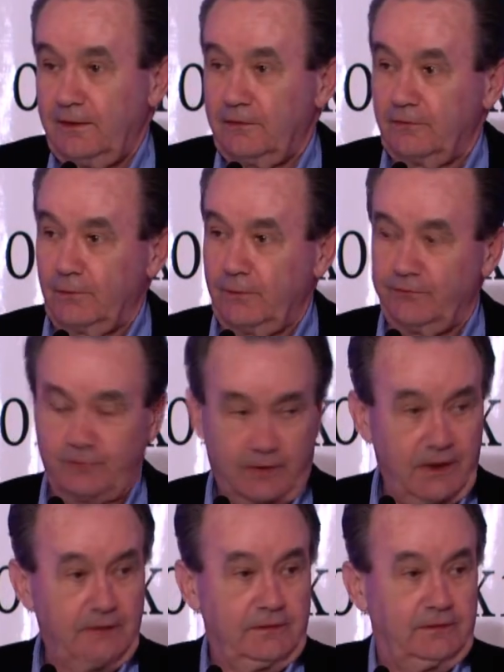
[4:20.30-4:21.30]
So we've
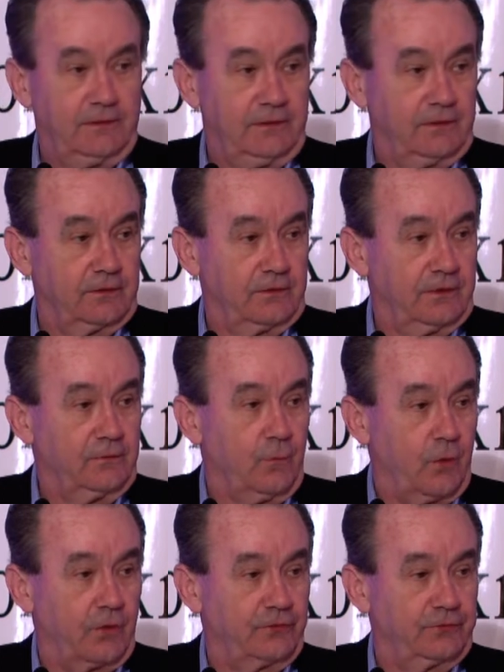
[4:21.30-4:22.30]
tried to here in
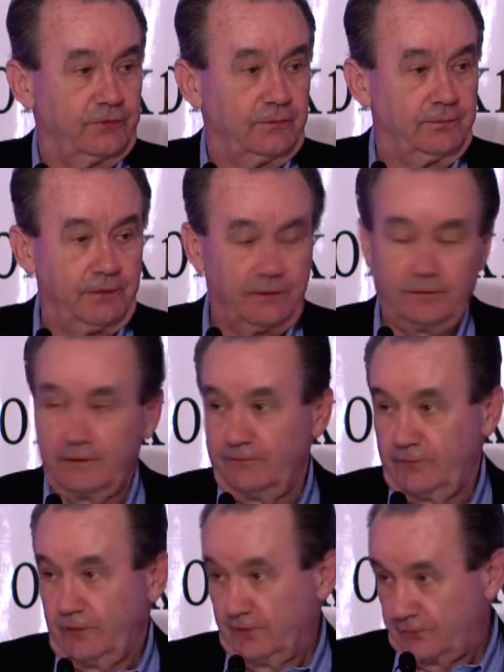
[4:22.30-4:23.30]
Washington build a
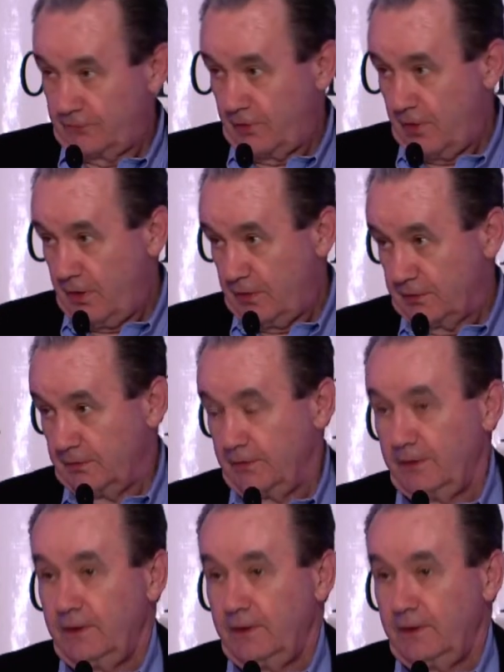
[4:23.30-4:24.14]
very strong,